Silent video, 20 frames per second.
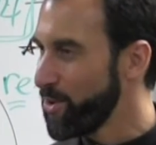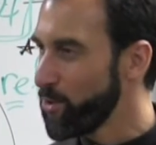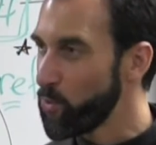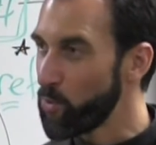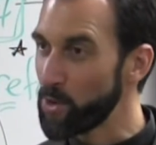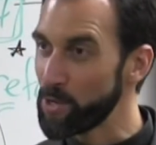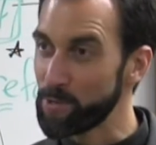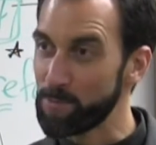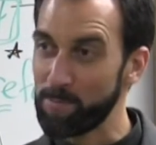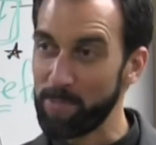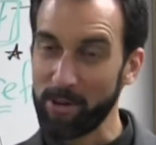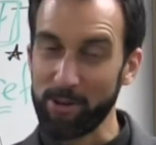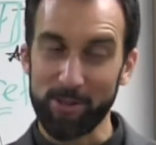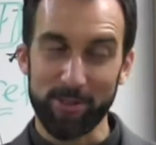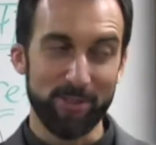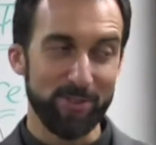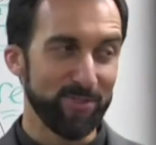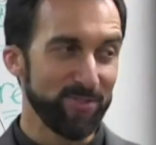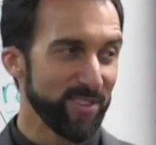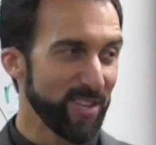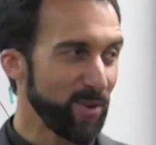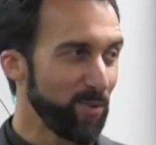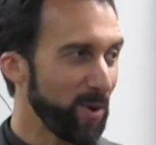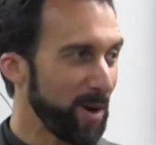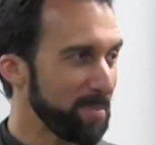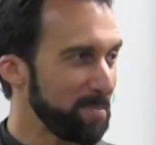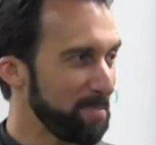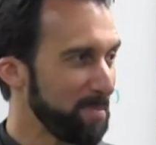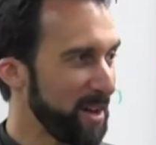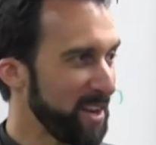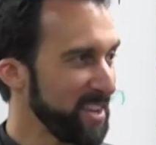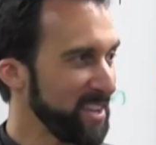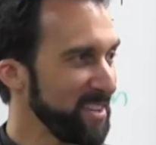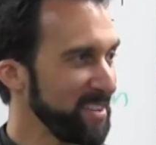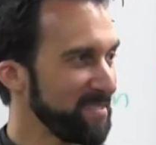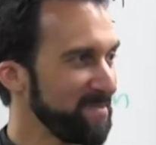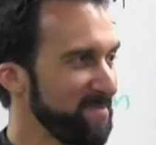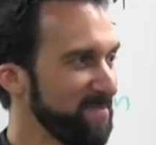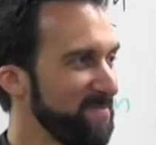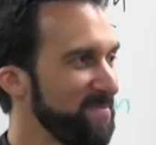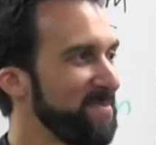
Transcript: was built using what money?